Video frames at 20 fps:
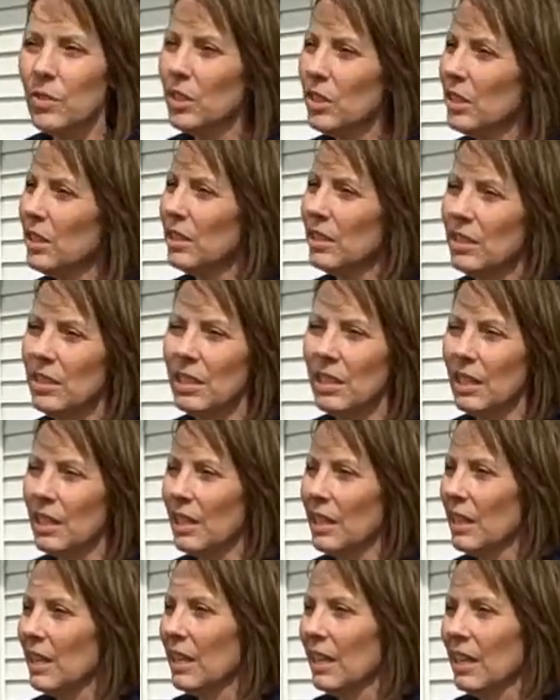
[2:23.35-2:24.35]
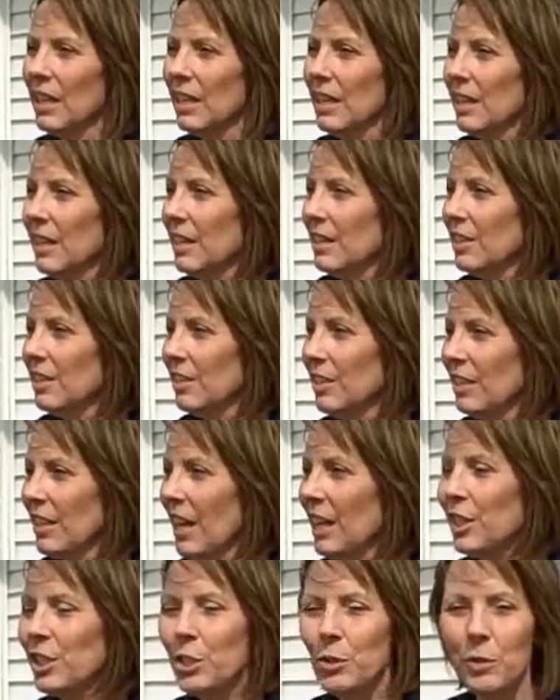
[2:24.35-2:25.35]
Just to
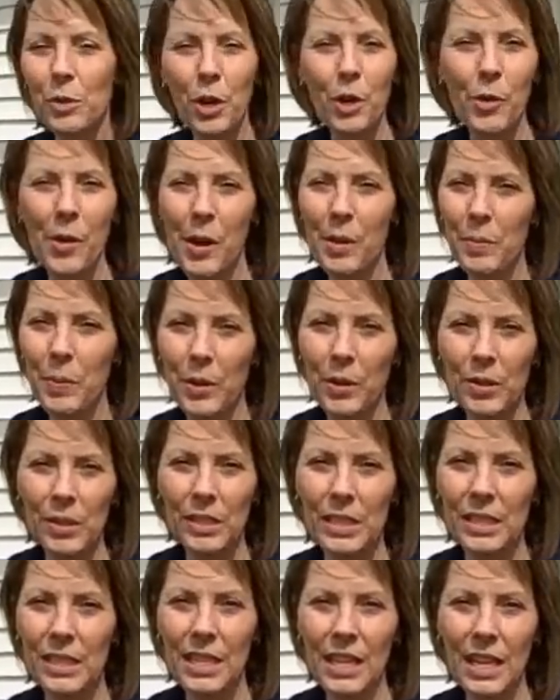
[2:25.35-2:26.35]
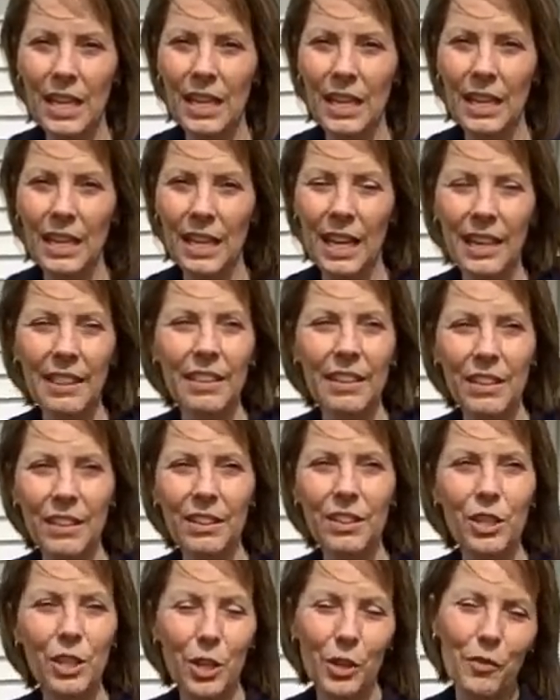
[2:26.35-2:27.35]
kind of do what our grandparents did, and I think,